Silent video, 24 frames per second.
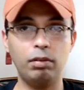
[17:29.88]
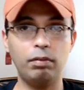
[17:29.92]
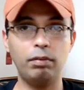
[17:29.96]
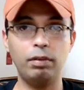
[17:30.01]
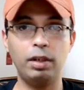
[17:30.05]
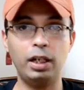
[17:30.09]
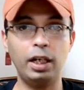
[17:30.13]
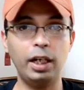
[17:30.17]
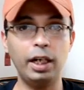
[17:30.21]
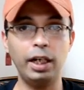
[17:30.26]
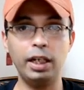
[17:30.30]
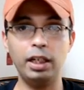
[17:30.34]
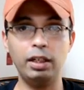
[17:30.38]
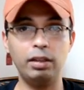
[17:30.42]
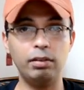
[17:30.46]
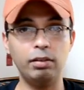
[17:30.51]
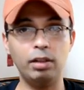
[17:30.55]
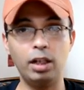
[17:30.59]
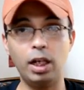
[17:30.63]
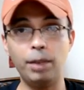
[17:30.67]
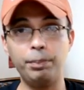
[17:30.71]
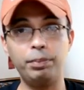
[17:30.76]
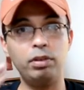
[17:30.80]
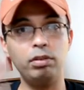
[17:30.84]
height
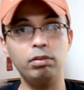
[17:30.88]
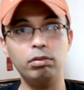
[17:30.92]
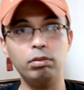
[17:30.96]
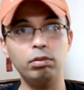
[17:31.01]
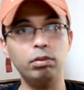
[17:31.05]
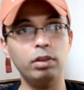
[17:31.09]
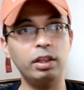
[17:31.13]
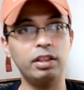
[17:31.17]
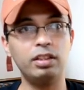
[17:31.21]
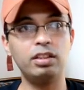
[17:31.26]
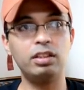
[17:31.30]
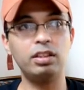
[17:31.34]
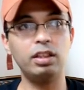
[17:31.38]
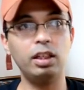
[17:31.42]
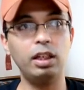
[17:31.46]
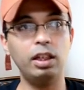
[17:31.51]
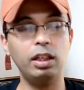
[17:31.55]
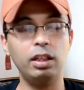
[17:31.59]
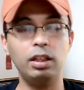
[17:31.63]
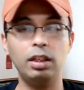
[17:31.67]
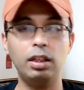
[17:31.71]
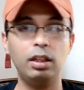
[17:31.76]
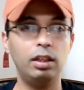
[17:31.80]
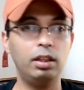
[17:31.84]
up to, let's
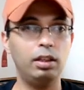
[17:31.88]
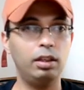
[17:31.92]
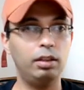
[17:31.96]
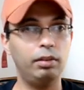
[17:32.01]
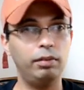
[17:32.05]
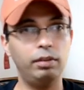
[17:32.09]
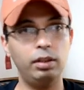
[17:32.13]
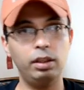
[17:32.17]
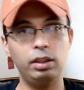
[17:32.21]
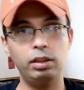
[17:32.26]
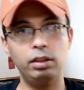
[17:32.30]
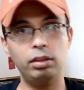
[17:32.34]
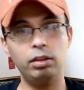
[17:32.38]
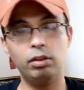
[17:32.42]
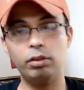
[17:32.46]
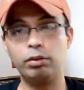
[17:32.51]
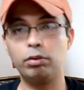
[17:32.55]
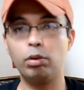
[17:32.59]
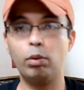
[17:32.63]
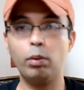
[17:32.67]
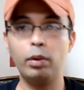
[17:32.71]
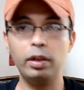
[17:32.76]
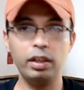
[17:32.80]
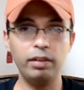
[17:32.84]
say,
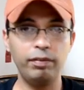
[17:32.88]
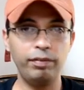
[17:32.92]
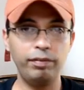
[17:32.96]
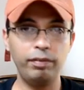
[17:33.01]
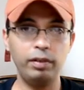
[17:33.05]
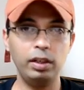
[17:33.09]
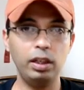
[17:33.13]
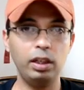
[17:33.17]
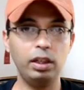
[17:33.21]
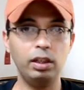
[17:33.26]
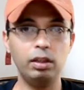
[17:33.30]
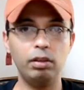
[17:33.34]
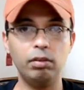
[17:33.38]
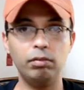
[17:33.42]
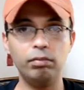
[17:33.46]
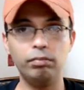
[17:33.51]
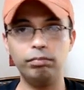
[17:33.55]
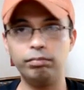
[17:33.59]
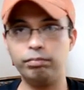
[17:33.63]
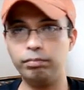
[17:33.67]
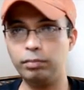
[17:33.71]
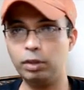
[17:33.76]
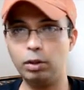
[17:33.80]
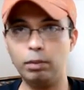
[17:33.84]
20 feet,
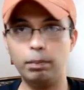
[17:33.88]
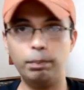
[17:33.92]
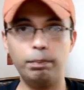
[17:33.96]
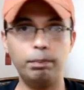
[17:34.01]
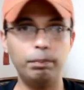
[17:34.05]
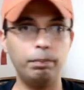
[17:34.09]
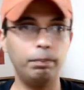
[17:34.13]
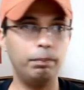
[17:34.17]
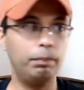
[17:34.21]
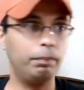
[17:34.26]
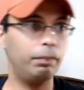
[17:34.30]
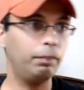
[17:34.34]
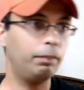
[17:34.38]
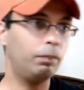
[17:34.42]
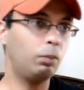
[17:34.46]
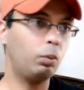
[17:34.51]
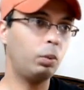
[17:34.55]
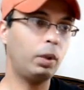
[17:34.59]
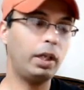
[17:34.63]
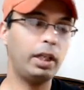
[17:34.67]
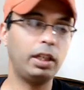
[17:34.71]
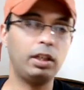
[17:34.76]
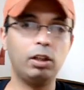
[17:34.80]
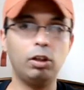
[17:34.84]

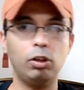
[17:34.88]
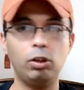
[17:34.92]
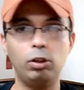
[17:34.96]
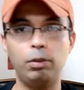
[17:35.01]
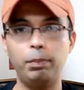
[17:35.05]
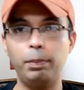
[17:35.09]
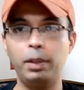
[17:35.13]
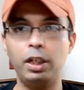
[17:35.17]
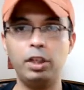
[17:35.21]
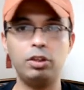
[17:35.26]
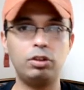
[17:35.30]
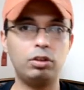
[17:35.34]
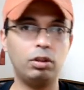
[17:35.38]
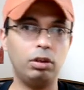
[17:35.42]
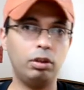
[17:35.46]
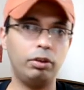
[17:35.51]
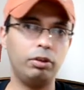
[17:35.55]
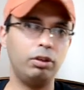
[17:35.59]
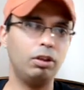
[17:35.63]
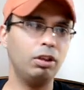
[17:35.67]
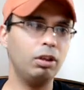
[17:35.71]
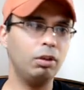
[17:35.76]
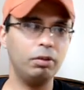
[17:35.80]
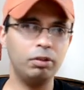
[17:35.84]
white color, beige color,
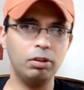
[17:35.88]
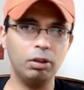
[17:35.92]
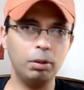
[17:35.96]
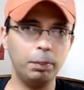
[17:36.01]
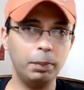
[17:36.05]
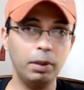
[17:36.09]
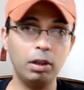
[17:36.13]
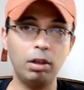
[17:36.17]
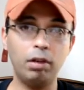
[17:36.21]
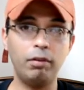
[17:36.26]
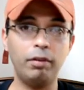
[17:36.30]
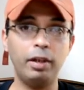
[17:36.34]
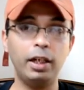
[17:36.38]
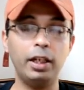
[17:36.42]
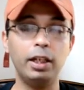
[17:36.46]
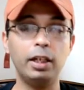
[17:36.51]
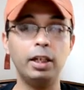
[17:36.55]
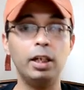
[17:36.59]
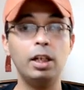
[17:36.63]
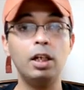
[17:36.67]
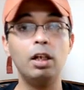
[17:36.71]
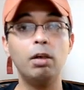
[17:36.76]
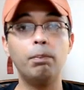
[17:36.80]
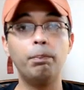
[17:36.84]
you'll be all right.
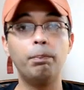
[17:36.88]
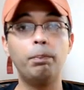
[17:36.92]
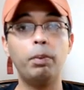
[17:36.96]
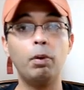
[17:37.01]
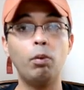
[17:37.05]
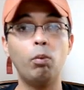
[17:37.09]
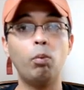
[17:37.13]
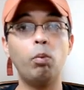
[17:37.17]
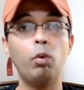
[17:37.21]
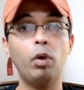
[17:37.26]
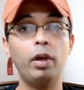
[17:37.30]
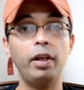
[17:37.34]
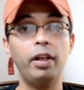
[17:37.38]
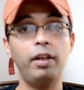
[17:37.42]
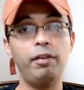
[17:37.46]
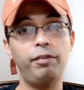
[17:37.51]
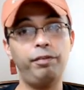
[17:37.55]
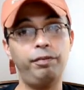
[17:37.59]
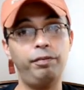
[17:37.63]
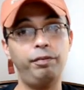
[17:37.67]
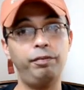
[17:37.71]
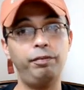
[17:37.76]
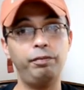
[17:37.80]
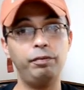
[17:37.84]
But what
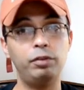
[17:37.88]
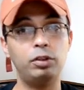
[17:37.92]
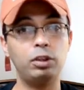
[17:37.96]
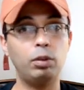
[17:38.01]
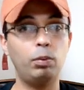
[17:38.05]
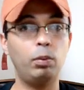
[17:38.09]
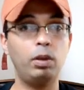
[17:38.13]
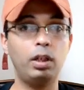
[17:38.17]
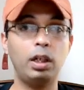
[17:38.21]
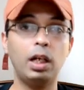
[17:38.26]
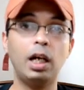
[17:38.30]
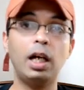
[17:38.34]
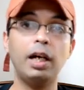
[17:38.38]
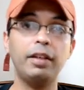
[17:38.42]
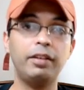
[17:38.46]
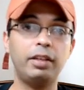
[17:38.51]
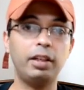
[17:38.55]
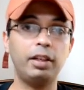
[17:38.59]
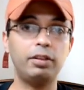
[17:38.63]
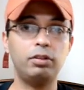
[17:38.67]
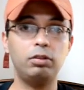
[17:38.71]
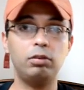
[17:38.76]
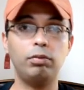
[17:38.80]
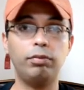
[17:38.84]
if someone
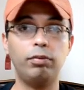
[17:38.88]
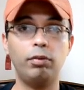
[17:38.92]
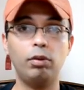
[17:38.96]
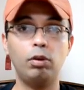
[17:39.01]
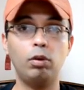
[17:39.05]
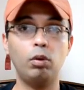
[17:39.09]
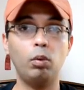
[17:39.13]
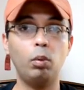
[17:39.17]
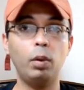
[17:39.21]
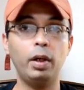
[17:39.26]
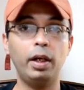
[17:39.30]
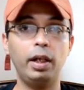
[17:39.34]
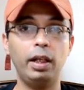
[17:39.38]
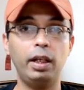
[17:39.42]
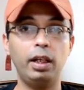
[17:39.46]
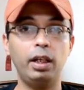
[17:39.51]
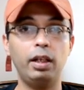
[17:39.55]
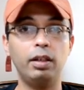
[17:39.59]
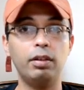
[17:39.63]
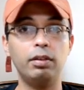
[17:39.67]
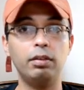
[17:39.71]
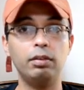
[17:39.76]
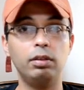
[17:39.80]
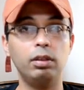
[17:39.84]
contacts you for a wedding
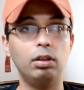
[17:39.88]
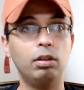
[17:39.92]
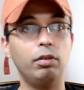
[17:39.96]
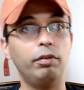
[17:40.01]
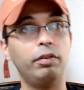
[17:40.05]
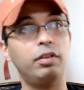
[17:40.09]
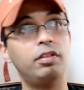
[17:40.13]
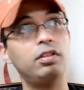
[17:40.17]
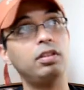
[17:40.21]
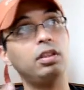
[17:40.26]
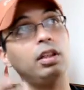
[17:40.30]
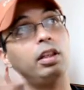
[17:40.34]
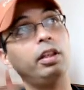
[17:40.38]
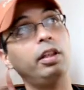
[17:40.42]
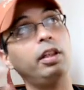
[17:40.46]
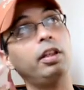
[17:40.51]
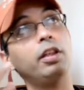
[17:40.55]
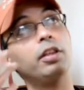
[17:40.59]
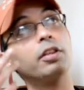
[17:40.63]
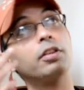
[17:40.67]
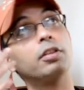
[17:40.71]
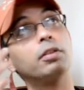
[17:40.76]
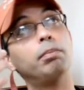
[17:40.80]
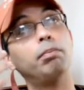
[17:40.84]
and, the ceiling
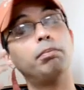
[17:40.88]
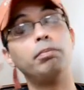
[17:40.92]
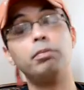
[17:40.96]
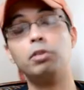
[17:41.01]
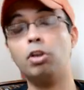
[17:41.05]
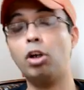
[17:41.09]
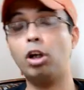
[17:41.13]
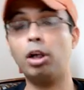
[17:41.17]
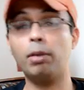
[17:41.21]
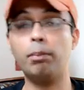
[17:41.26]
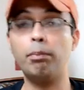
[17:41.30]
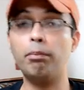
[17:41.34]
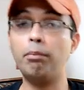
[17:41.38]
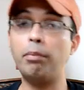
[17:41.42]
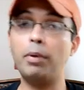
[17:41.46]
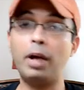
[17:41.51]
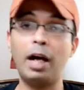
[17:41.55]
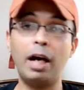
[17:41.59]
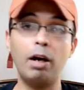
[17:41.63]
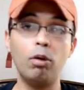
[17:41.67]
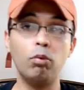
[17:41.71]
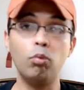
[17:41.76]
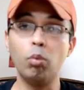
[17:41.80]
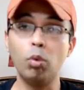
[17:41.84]
is dark
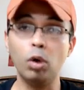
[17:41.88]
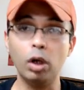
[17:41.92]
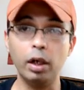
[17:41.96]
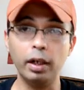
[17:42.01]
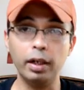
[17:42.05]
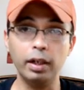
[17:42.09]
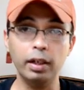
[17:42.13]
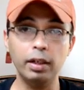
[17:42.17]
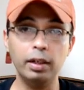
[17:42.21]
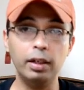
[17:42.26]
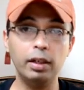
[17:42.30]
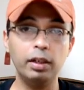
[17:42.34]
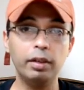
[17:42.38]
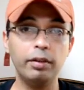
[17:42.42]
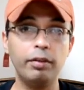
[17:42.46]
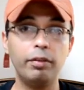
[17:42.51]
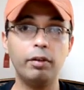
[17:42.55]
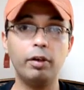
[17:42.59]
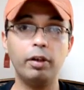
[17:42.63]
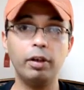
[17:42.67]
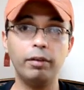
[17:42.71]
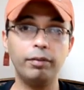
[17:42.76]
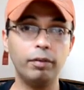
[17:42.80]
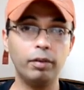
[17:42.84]
brown wood,
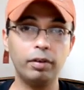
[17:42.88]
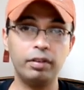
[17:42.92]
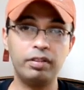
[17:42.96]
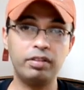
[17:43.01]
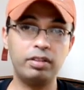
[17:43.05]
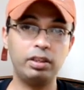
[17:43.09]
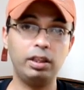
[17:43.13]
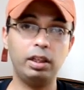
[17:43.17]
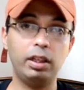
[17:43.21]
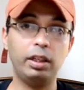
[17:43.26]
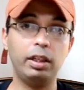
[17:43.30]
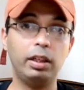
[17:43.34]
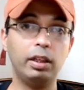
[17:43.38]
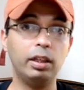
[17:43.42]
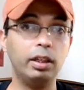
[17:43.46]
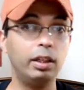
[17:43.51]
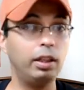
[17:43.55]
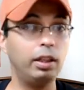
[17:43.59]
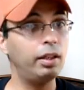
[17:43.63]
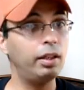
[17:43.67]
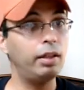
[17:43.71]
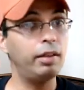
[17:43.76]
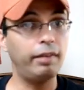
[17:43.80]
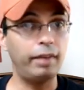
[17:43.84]
30-foot ceiling?
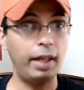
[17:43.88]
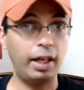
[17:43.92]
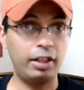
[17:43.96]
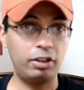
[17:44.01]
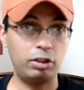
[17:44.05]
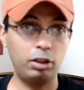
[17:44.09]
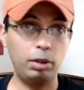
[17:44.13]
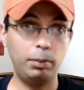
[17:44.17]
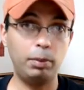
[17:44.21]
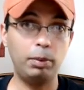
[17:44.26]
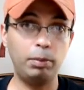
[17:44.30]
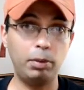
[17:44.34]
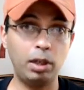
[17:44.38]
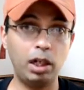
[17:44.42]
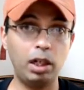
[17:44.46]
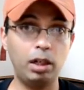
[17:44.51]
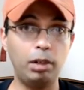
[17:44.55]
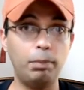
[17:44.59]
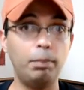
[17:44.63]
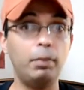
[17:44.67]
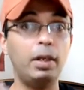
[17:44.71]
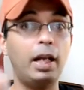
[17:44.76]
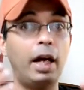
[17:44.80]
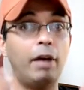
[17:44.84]
That's going to be a
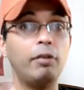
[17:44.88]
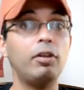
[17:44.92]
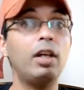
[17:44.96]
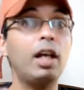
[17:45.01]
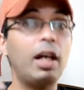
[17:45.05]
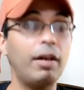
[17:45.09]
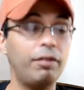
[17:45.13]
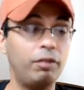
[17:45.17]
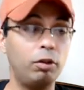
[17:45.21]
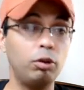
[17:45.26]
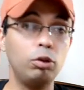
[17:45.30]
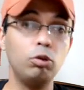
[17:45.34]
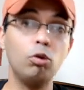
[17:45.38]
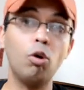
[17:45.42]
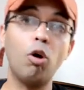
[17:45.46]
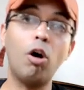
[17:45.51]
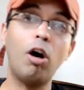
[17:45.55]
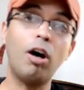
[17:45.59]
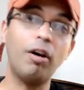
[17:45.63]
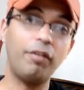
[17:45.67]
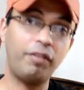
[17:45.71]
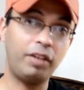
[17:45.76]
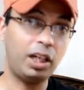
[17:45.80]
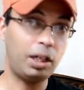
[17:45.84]
problem. Now you have to do
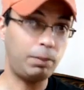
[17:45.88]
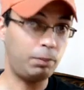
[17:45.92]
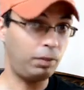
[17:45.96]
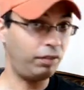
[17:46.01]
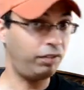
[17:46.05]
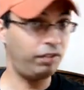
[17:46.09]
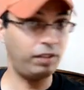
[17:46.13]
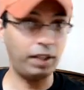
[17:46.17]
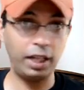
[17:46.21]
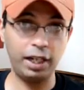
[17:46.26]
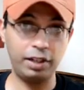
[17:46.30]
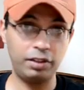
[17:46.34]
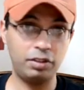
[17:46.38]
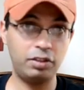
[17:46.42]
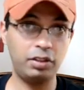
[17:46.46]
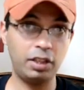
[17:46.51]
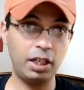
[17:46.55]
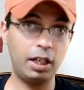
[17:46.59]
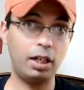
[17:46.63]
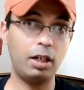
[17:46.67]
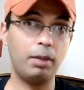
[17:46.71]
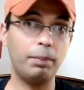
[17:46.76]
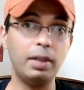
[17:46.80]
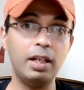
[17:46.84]
off-camera flash
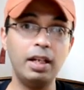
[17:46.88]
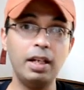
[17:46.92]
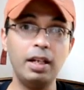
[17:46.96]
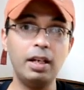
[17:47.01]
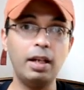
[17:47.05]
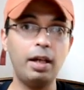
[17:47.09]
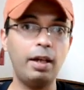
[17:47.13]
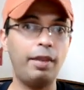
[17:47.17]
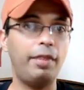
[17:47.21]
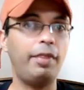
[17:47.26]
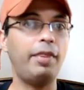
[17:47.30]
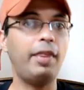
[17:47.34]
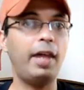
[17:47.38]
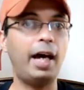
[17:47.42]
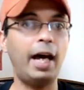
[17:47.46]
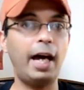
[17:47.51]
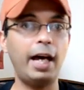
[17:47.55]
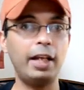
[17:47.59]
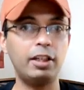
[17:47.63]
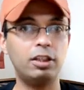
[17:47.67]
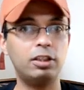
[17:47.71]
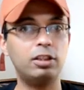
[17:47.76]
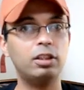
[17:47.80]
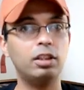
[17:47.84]
setup, and
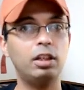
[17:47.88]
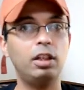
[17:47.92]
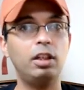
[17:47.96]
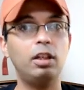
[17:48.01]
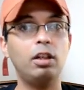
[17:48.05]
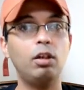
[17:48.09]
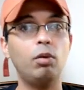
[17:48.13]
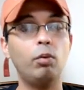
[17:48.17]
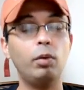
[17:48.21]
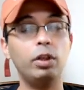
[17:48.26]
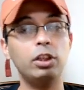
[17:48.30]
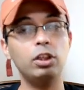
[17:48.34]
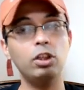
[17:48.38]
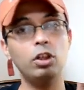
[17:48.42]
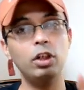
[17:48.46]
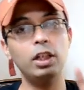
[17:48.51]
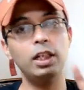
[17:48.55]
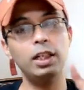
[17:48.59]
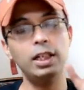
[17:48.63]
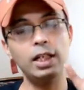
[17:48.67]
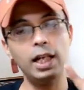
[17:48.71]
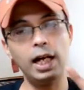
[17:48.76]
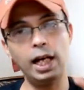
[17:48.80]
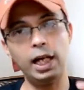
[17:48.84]
that's when you're
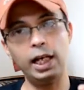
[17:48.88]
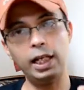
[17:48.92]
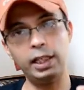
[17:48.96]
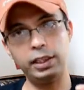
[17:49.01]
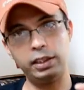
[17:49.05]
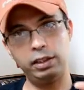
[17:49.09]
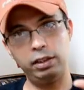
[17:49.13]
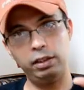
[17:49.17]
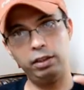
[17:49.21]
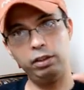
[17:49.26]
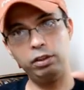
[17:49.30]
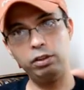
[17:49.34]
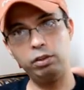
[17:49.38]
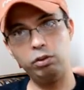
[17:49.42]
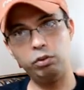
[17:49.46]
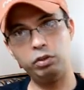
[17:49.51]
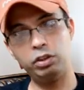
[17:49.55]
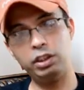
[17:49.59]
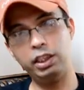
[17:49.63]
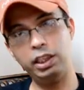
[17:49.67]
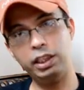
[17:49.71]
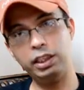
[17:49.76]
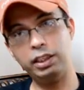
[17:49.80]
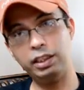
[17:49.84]
not
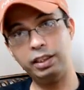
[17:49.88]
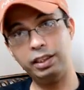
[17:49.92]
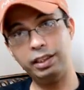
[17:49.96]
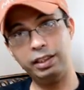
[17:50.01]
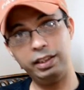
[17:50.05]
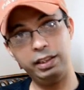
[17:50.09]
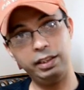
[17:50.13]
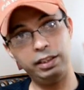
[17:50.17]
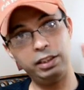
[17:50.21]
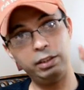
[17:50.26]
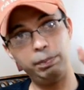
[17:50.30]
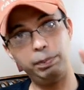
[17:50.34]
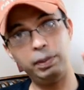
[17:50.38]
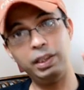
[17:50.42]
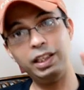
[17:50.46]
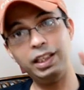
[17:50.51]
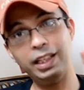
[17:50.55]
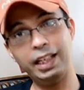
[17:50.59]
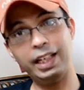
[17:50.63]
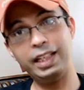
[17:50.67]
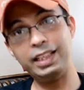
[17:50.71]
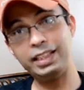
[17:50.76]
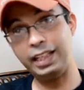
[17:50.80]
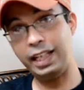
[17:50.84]
using the speed
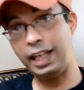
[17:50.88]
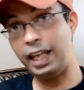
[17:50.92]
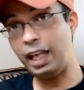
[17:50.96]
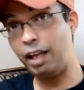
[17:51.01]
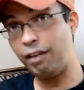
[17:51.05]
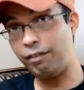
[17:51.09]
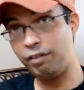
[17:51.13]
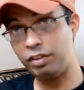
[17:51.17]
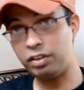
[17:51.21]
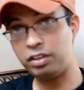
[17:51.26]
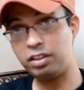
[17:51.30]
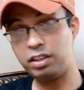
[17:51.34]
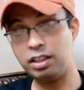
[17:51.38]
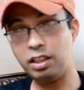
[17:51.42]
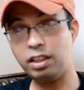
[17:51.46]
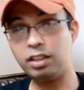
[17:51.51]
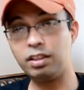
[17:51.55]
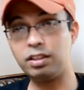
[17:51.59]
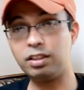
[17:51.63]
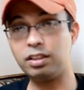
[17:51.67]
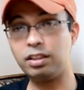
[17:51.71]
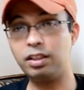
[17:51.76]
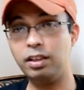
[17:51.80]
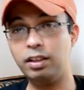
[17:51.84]
lights AF
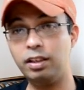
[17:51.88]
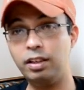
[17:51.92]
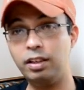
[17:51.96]
assist,